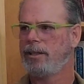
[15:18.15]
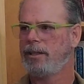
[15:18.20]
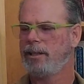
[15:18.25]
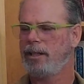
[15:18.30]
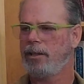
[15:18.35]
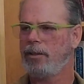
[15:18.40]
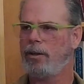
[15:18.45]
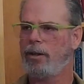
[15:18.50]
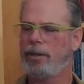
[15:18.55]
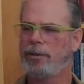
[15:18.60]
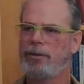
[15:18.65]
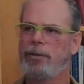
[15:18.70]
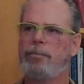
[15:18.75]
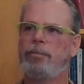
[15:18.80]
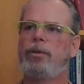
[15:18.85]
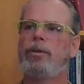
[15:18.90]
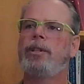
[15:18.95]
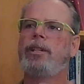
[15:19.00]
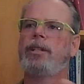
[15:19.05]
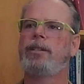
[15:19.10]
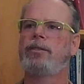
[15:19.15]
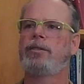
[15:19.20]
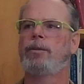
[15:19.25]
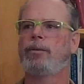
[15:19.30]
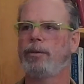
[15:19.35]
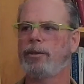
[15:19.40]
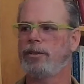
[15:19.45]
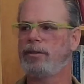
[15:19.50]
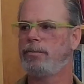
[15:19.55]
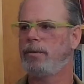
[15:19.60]
they were also putting
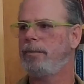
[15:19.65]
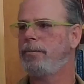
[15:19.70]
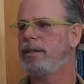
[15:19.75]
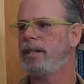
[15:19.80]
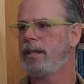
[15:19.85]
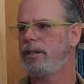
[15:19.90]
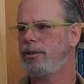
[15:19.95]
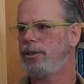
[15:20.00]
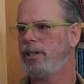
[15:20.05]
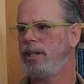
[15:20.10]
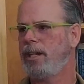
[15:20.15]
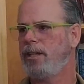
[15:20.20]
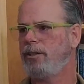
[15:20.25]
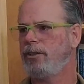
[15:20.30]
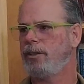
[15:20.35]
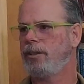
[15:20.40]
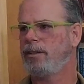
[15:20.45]
towards public education.